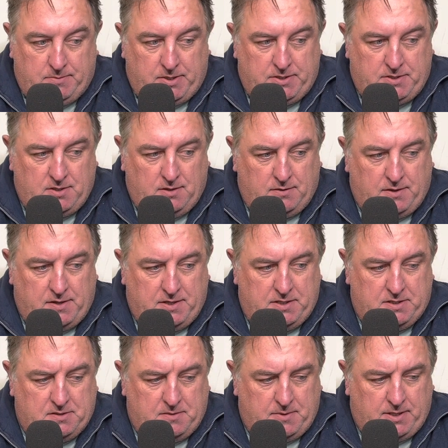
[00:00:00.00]
said, there
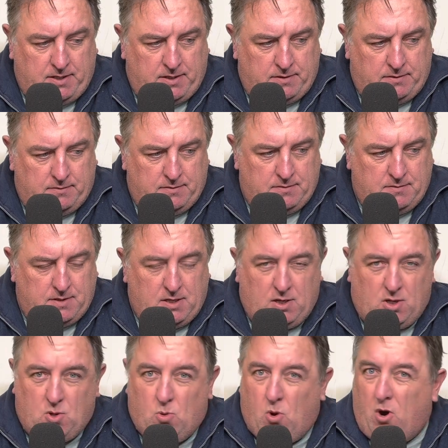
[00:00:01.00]
needs to be an
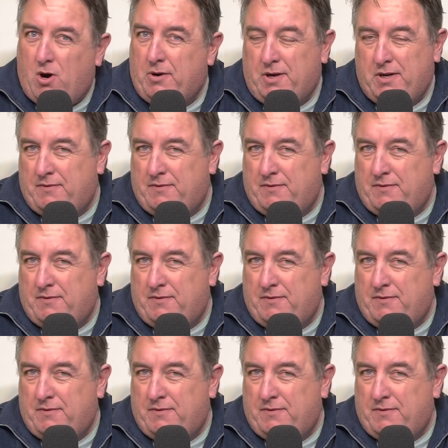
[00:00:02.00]
inquiry